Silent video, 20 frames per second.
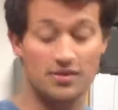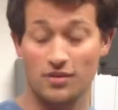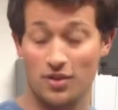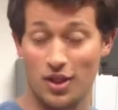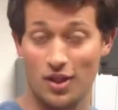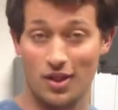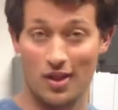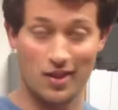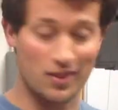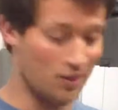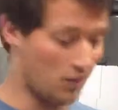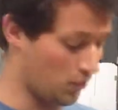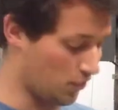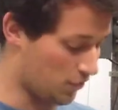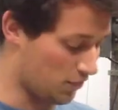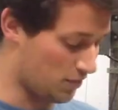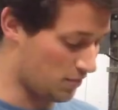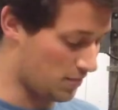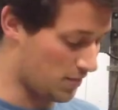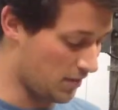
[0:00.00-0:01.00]
a lot
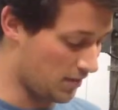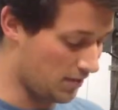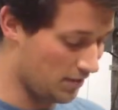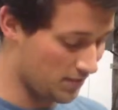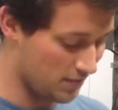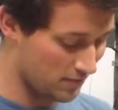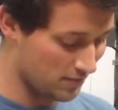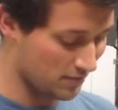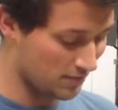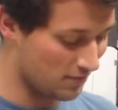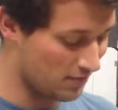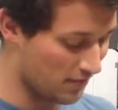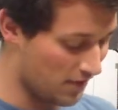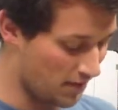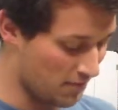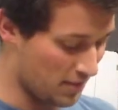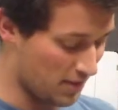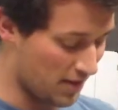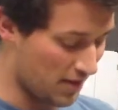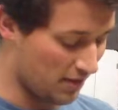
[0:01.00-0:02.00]
longer than me,
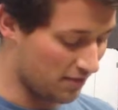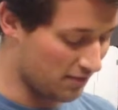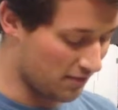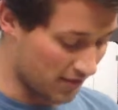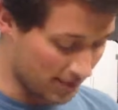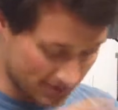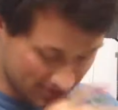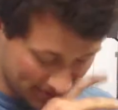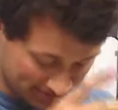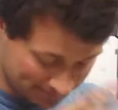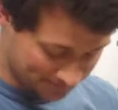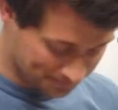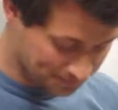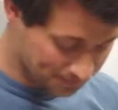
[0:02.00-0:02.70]
gave me that advice.